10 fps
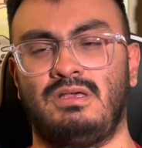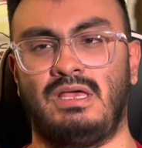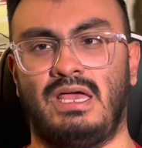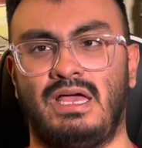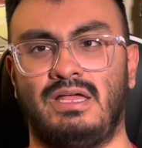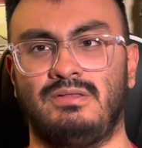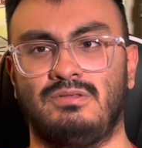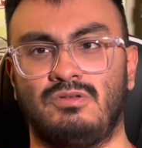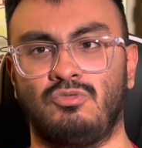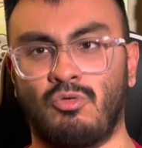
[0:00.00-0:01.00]

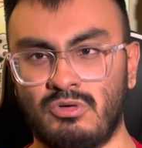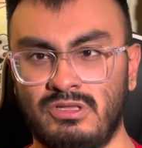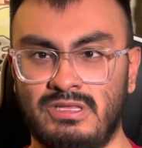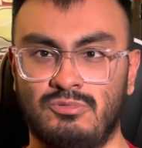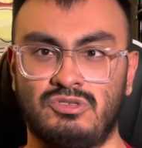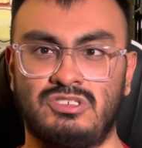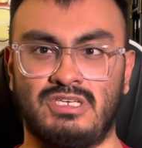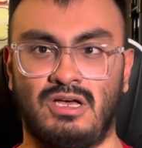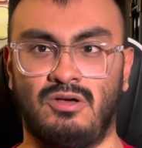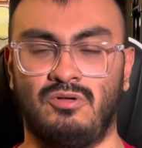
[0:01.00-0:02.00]
and normally they would
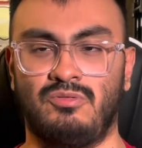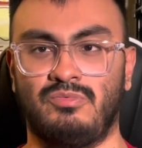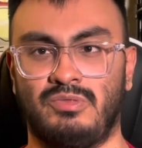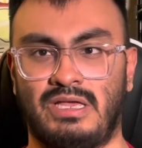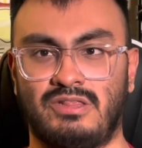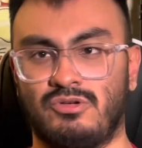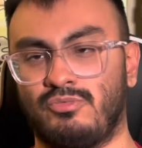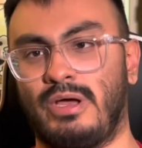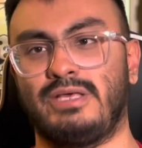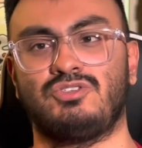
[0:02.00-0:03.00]
sell like their
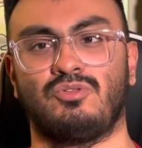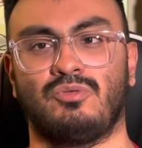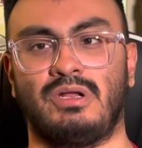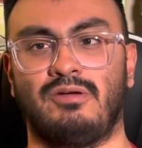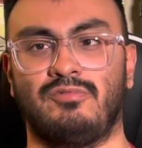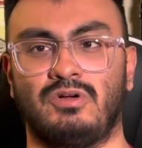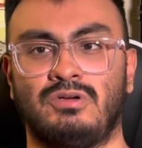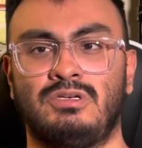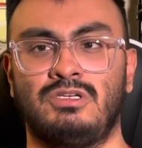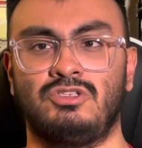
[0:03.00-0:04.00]
rights or whatever
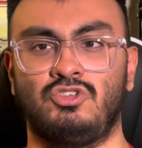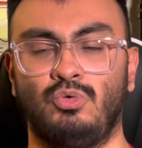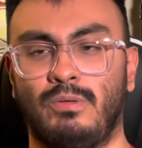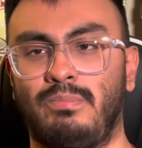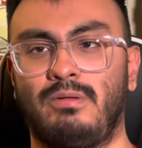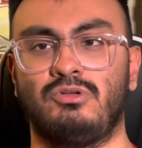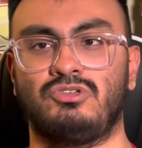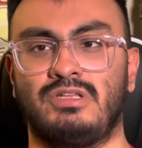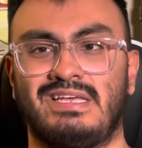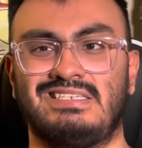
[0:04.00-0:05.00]
to a
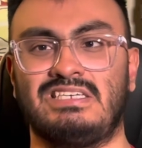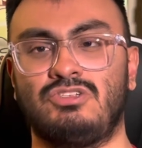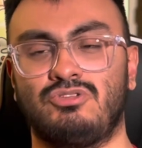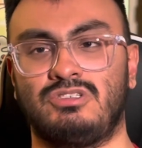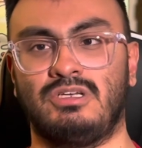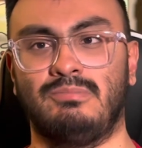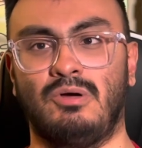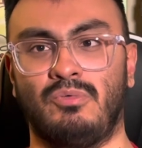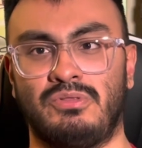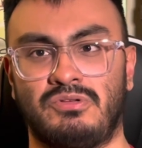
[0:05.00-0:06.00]
publisher that is interested. But
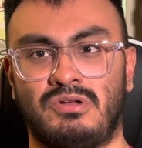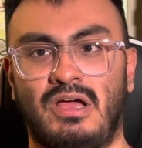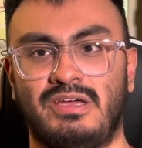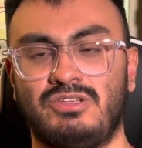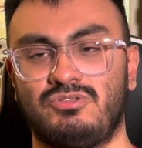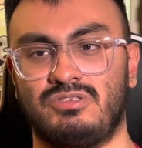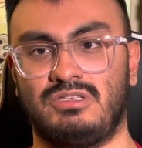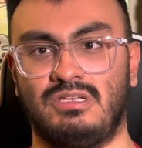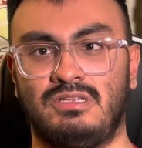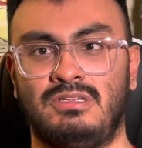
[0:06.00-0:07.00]
when they're not
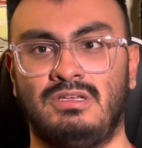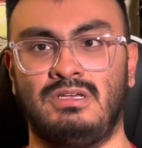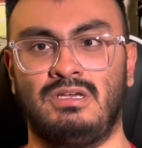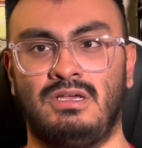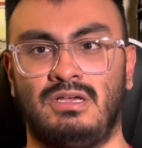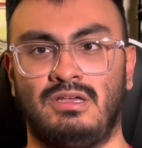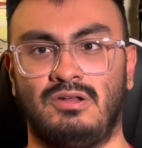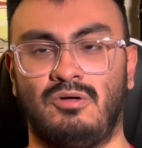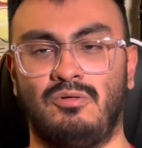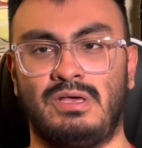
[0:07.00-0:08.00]
interested,
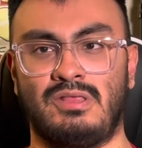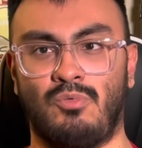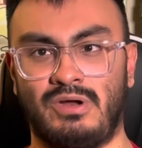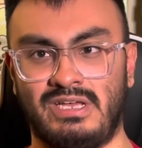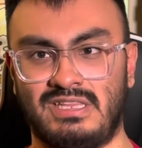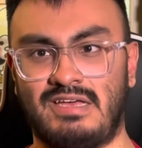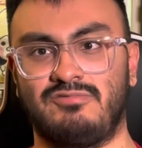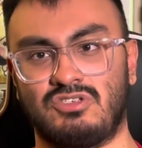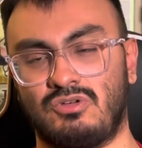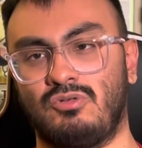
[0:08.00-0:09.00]
and they want to get that
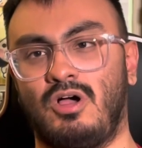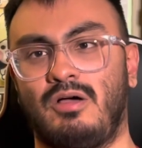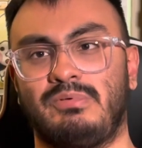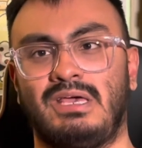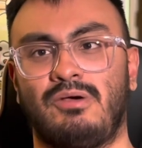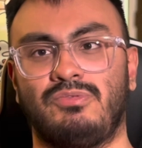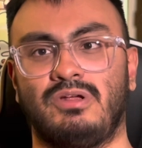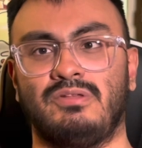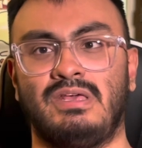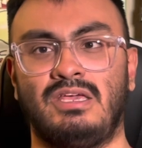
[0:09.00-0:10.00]
physical copy out
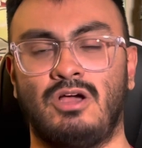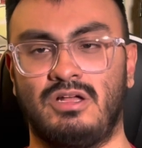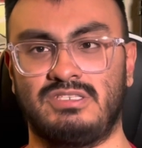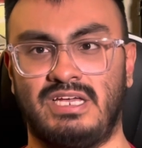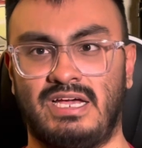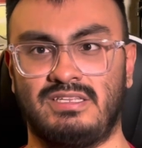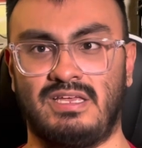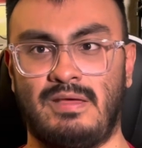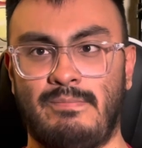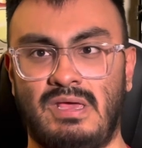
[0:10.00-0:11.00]
there, they contact
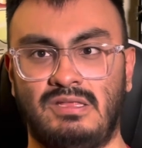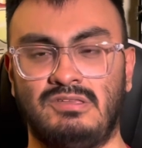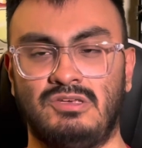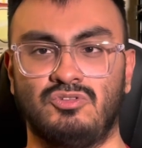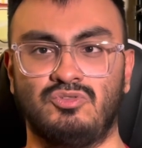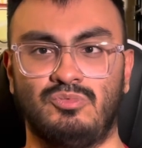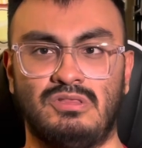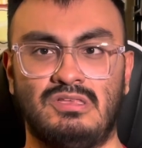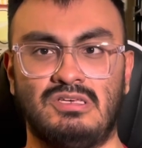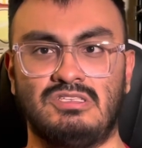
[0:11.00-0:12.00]
and make deals with
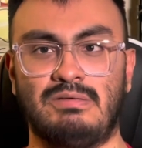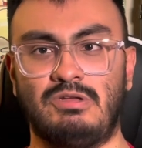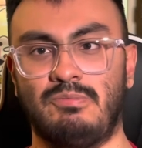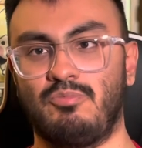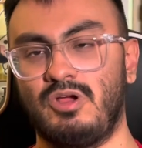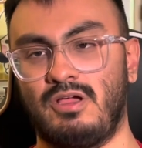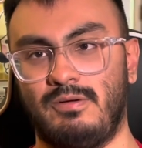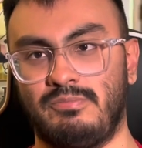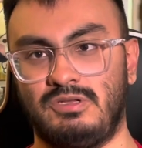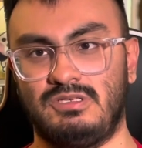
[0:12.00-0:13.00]
these limited print
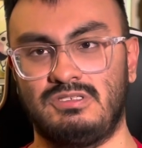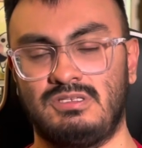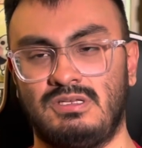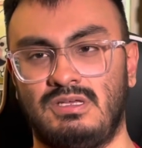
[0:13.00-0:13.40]
companies